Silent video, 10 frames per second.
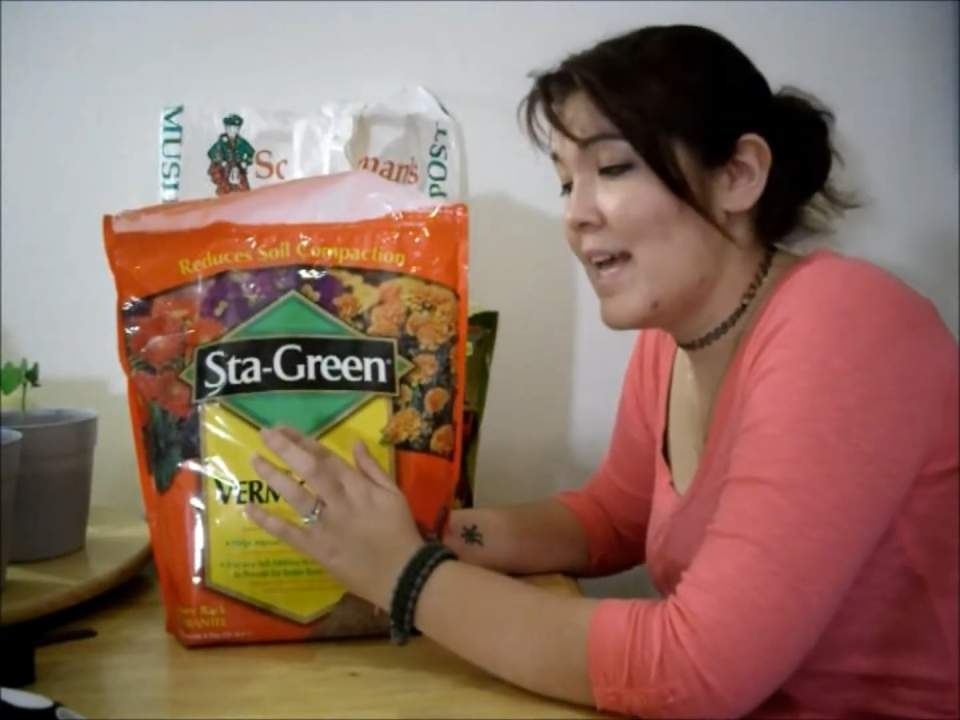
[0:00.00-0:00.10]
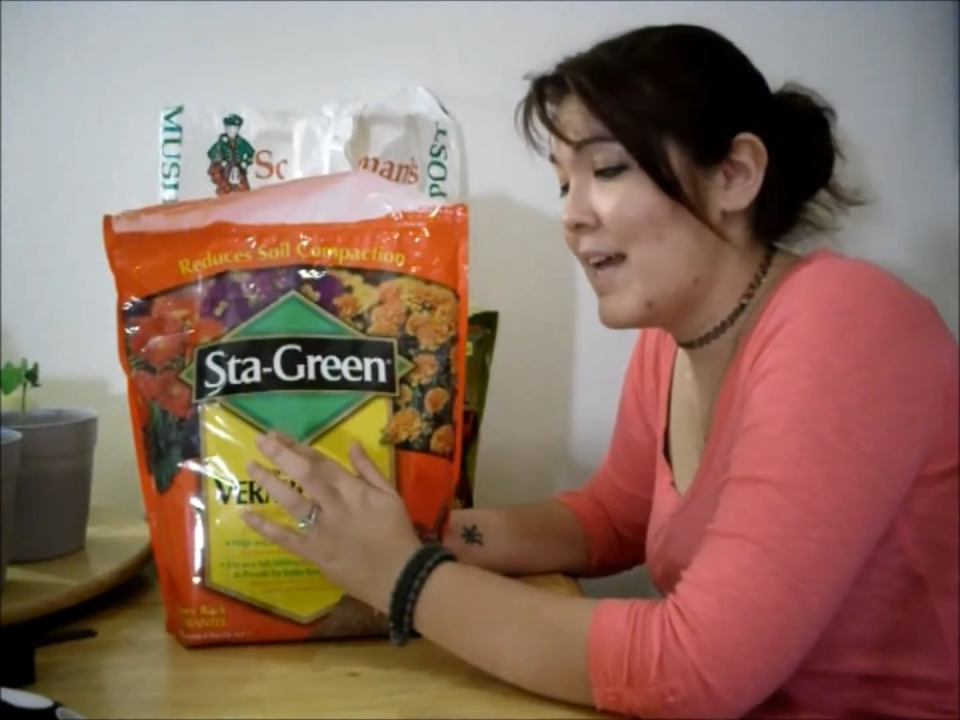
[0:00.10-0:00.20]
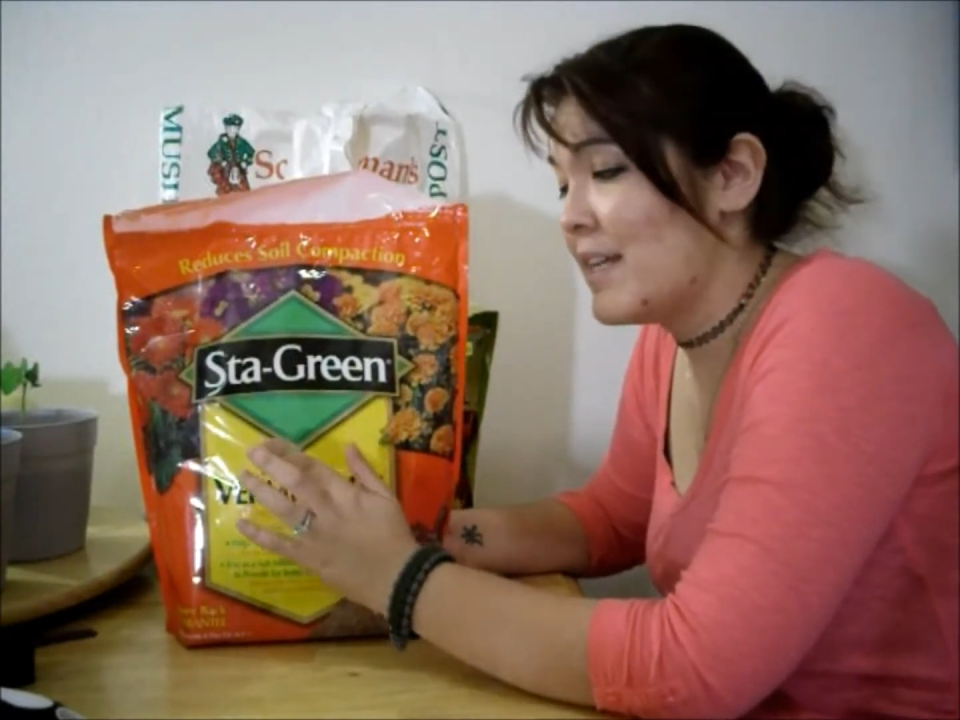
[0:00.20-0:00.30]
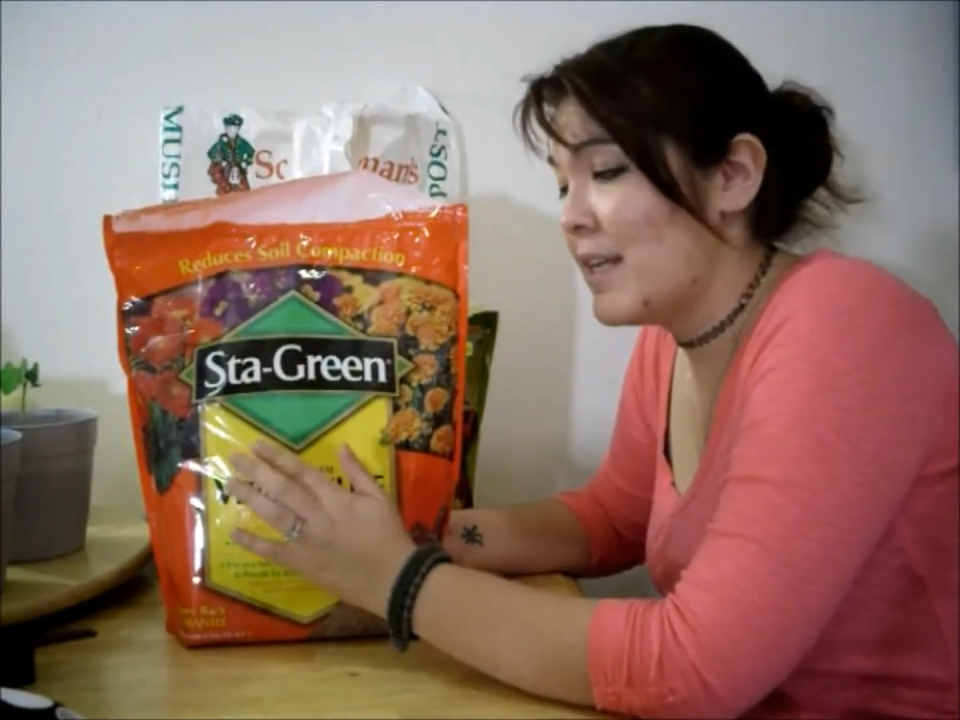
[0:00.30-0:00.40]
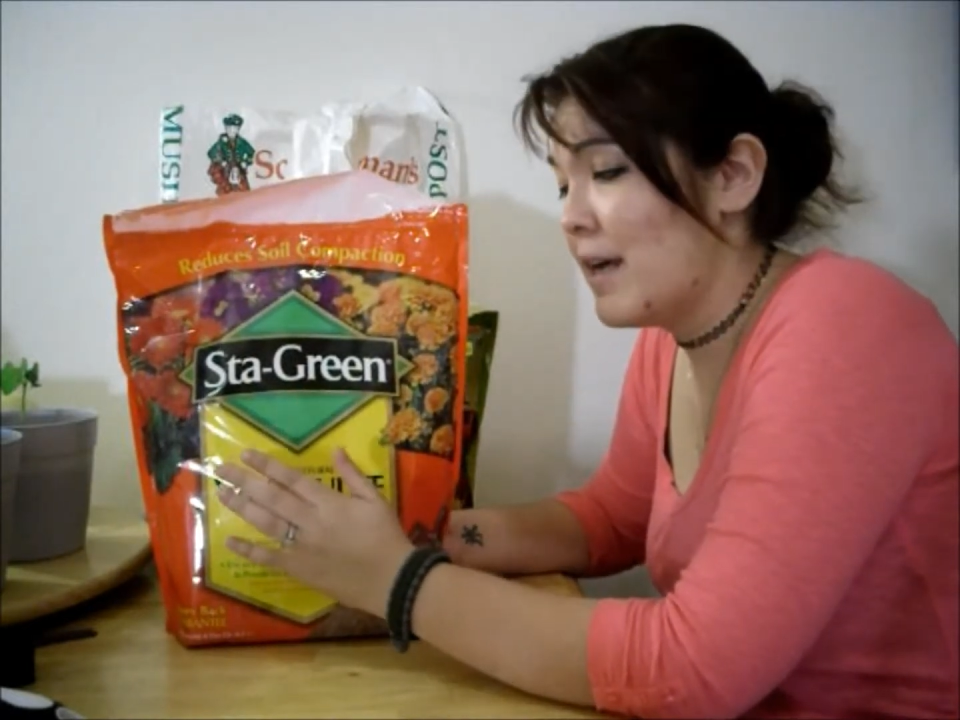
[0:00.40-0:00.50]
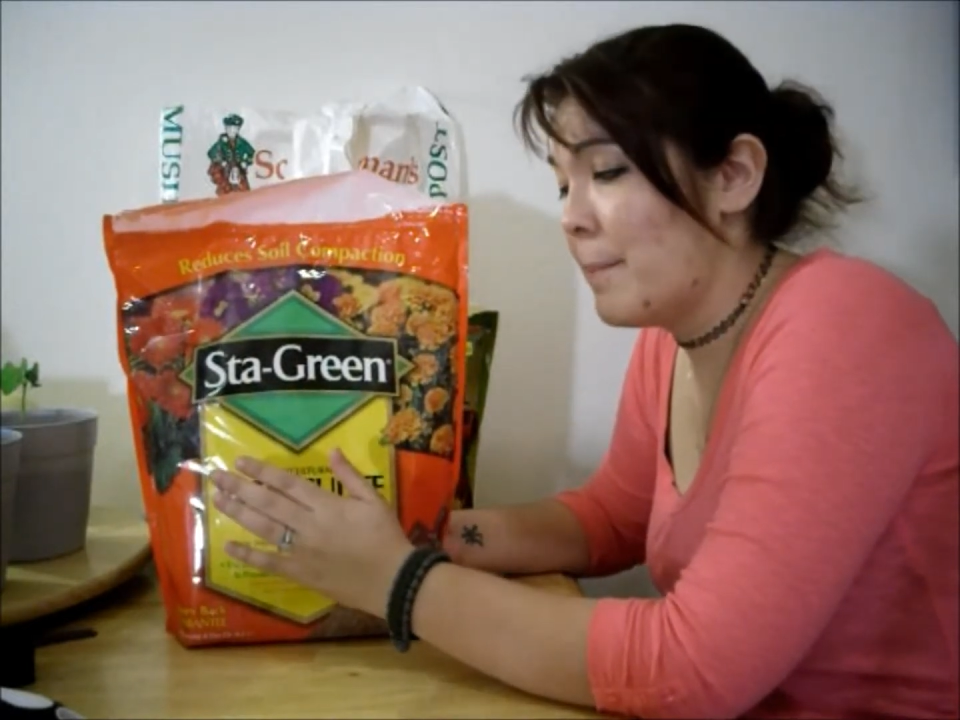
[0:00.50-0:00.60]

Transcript: and